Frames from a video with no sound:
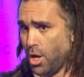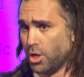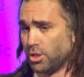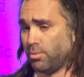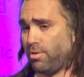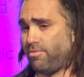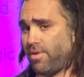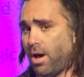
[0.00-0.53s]

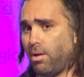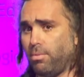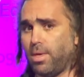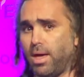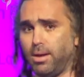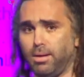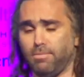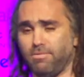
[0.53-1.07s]
So we found
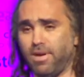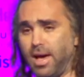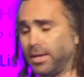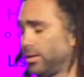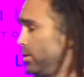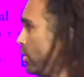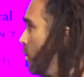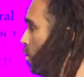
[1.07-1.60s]
that, in
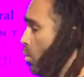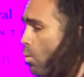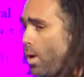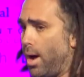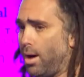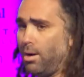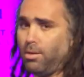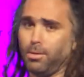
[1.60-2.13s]
fact,
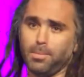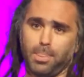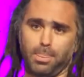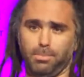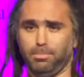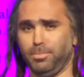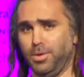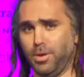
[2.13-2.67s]
while
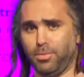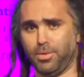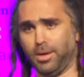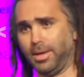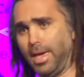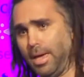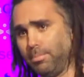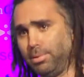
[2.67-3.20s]
you know, the
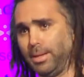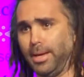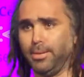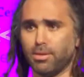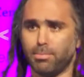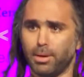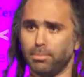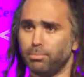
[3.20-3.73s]
gameplay
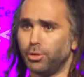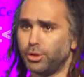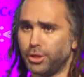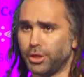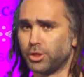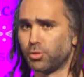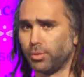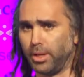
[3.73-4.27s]
and the button
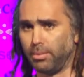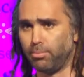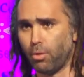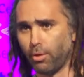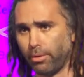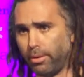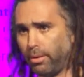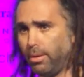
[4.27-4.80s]
pushing is really
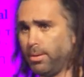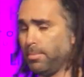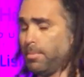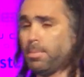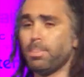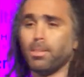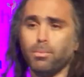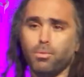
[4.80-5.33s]
important,
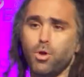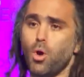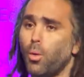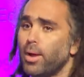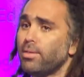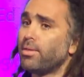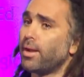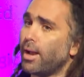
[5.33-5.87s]

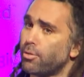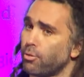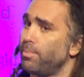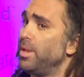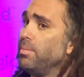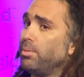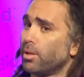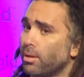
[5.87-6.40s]
knowing that other
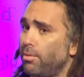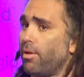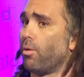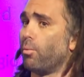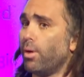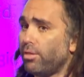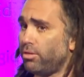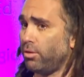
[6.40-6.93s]
people are there
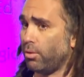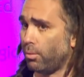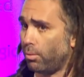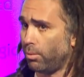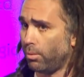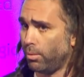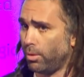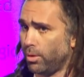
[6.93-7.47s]
with you
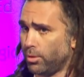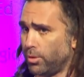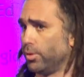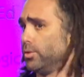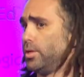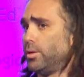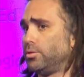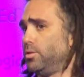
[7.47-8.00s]

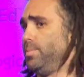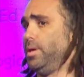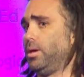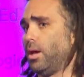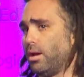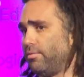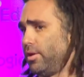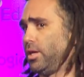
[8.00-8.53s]
turns out to be
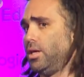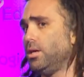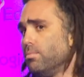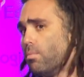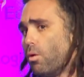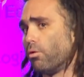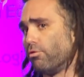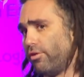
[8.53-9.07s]
kind of a key
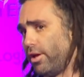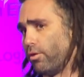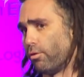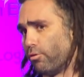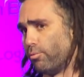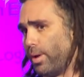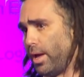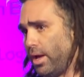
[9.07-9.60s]
motivator
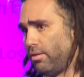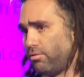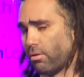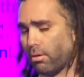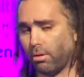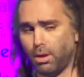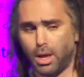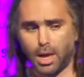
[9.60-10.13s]
of
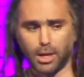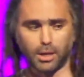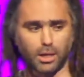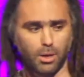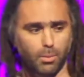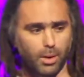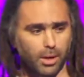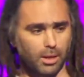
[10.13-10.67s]
behavior and a
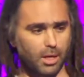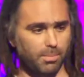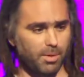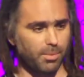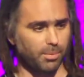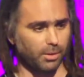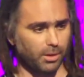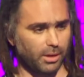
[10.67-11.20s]
key way to keep
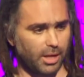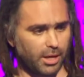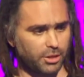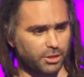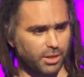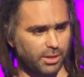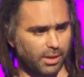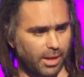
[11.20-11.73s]
people
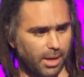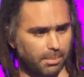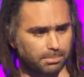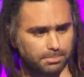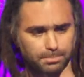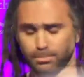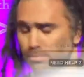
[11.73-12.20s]
engaged in the game.